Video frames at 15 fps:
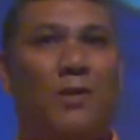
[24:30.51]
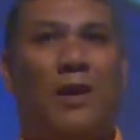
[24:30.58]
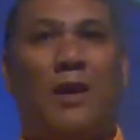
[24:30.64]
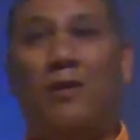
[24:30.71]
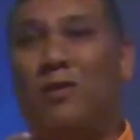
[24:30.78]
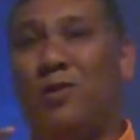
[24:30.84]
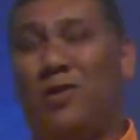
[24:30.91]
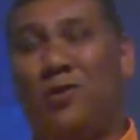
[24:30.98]

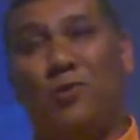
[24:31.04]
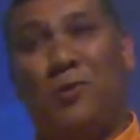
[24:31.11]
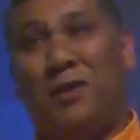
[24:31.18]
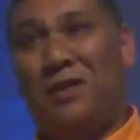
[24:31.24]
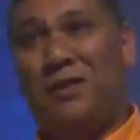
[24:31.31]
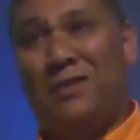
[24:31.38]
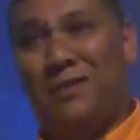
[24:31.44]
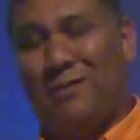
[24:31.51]
and the
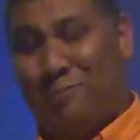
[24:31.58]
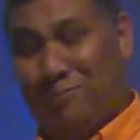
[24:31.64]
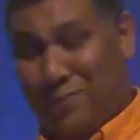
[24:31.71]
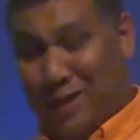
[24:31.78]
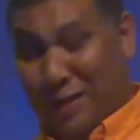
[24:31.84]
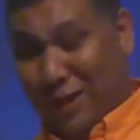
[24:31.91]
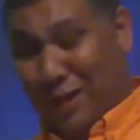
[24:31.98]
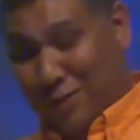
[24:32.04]
stories
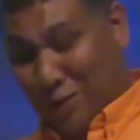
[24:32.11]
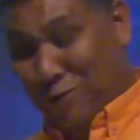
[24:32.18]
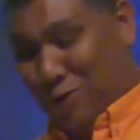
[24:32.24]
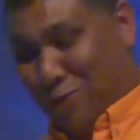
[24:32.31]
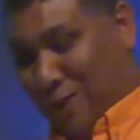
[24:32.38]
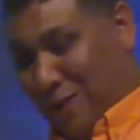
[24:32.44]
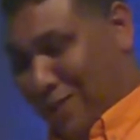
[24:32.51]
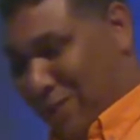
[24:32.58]
that they
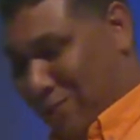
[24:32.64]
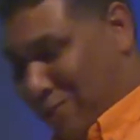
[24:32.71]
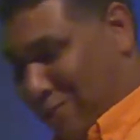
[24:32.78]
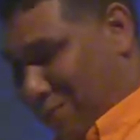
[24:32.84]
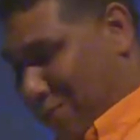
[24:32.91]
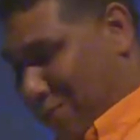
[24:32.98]
don't want told.